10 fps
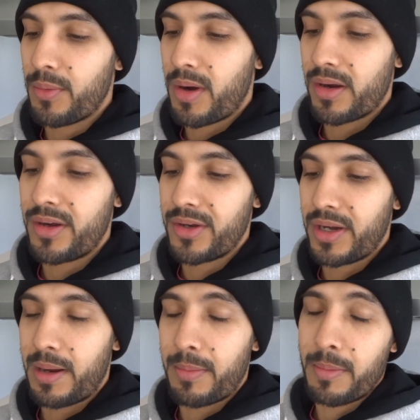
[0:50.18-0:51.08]
What I'm going to do
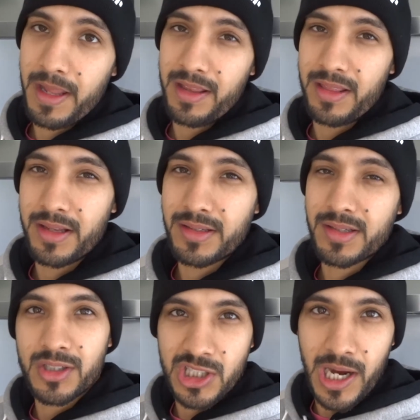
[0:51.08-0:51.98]
now, I'm going to eat this,
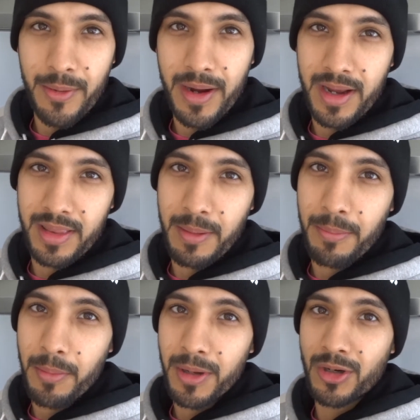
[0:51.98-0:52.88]
shower, and then
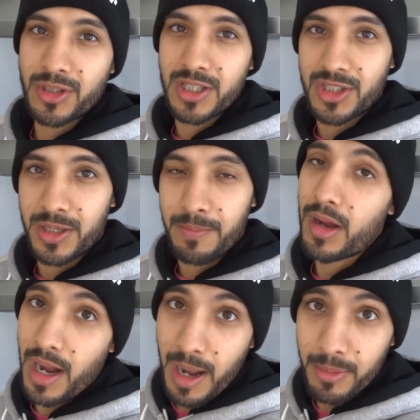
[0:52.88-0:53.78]
probably go to the gym.
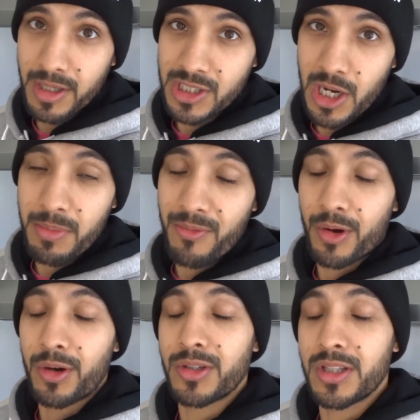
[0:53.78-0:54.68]
I am going to shower before
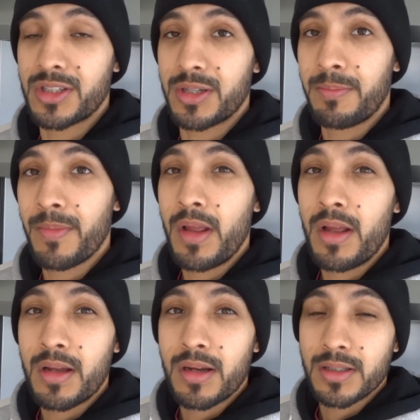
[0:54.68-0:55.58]
I go to the gym
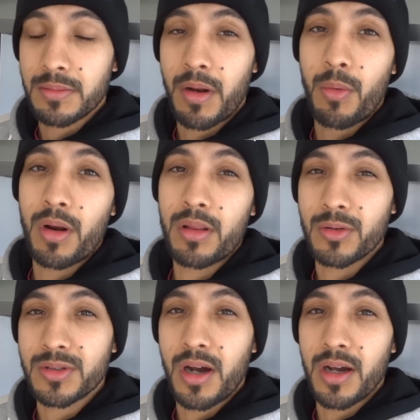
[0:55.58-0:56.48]
because I'm not one of
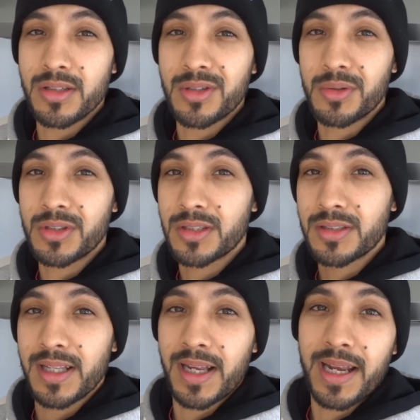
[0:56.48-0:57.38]
those guys who are just
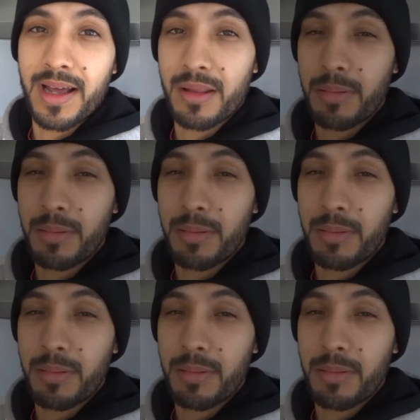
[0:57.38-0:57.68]
stinking out the